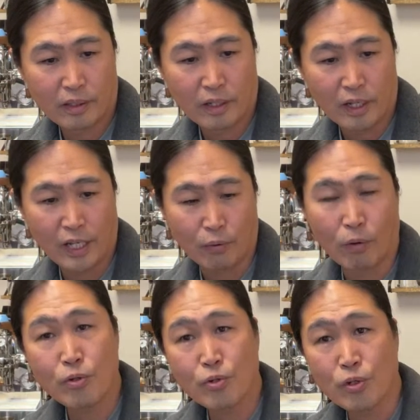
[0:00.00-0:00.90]
and
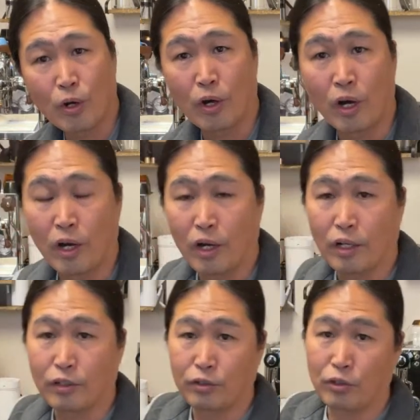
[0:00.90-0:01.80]
also
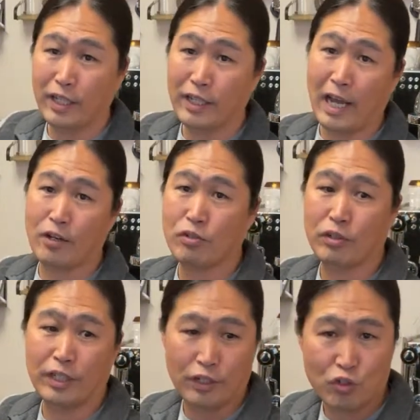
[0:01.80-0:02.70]
uh, you can
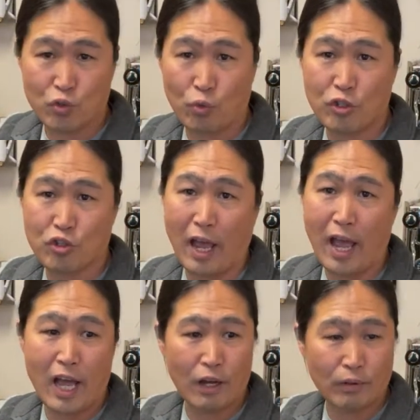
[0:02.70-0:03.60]
actually switch
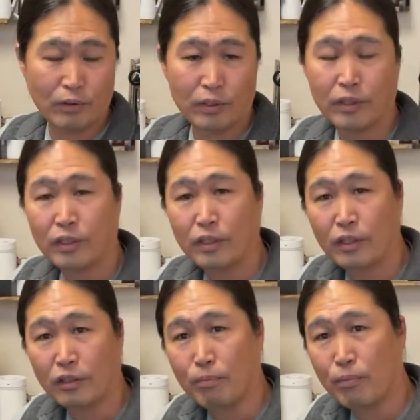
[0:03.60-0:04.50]
out
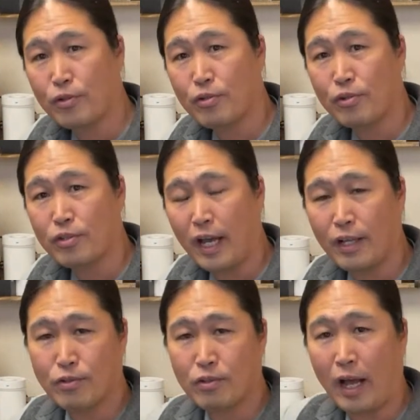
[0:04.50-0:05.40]
the pressure stat.
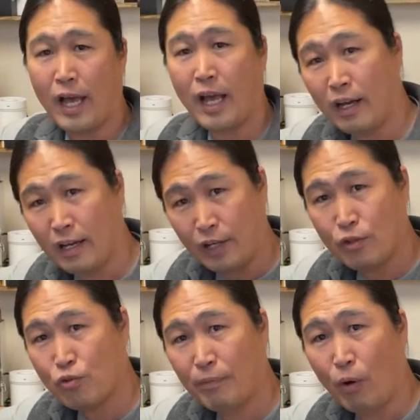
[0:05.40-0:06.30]
So I, I used
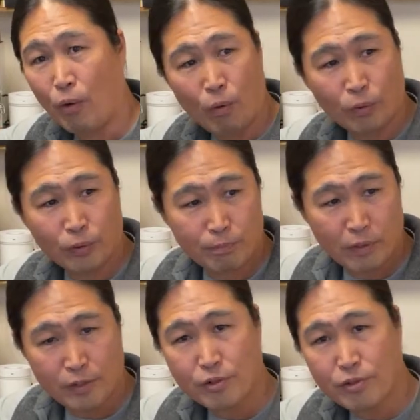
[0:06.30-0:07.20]
to have an older
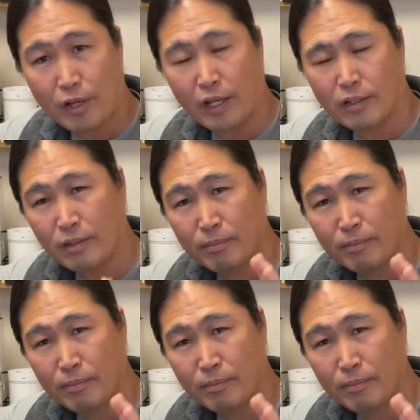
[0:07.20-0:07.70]
pressure stat.